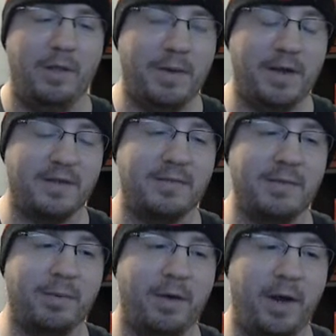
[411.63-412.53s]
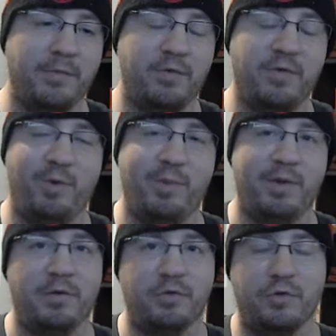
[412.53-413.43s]
because some of the primes we've been
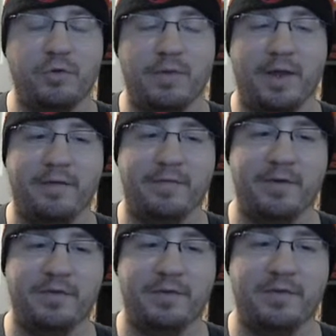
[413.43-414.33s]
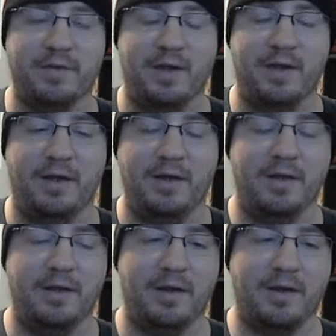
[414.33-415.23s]
used to, like for instance
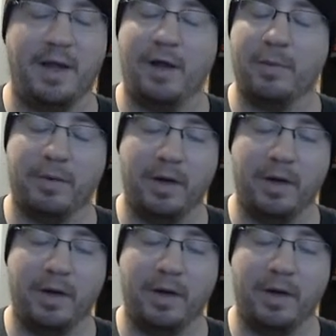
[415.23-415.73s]
Prime